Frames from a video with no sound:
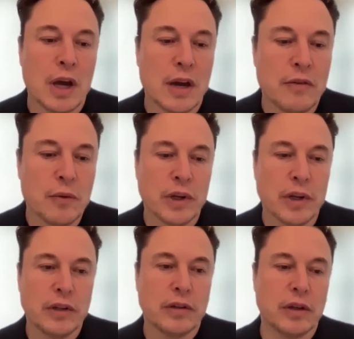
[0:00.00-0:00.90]
Uh,
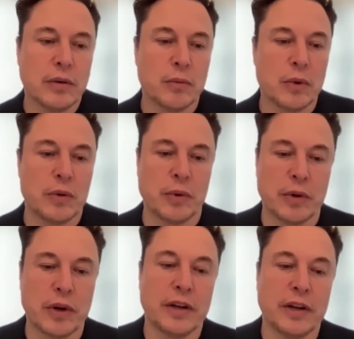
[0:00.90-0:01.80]
well,
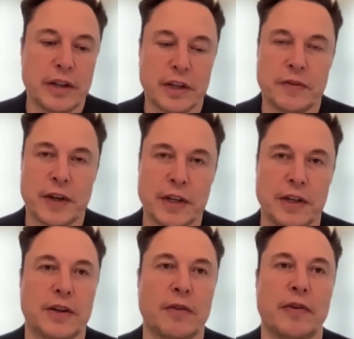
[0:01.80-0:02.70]
we're not
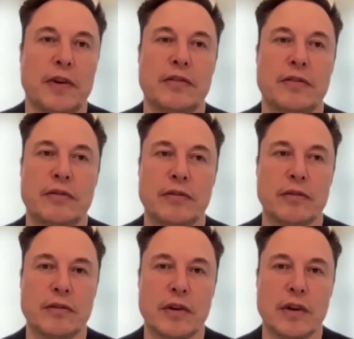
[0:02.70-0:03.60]
expecting to open
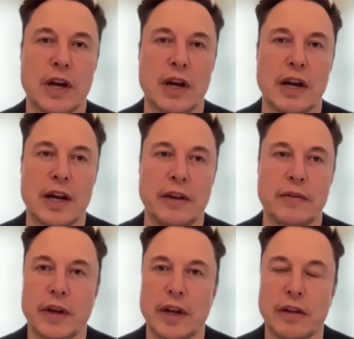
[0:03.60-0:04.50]
uh,
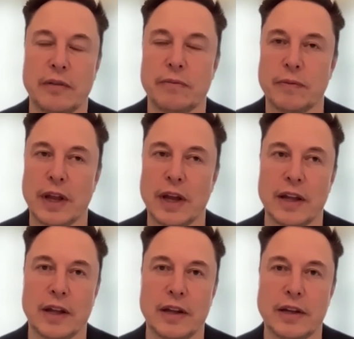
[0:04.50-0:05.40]
any any
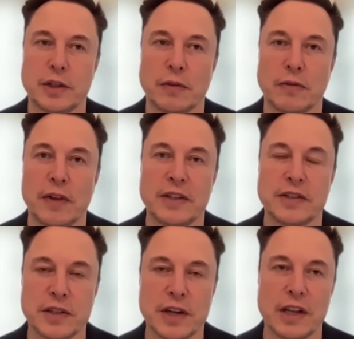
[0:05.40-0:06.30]
uh, additional
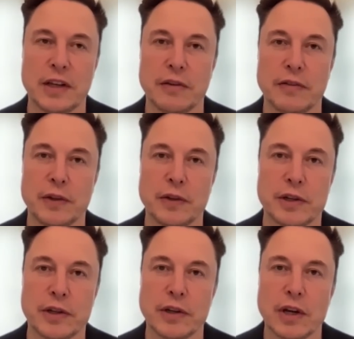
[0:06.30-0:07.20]
plants in China in the near
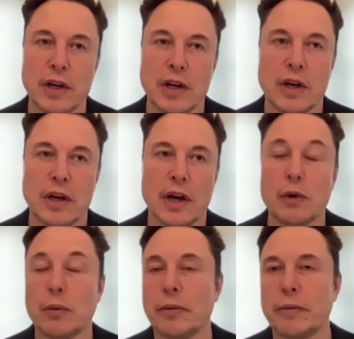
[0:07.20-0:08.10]
future. Uh,
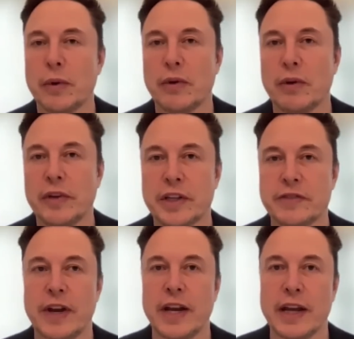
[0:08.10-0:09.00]
we will we will be
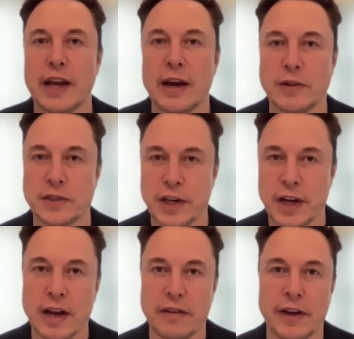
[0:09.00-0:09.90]
expanding our
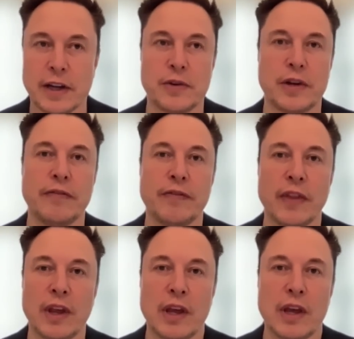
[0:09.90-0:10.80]
Shanghai factory,
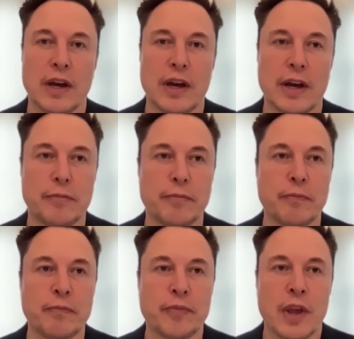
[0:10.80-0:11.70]

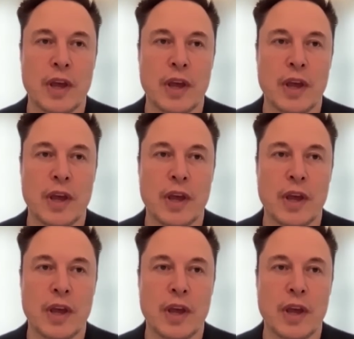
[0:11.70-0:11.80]
um,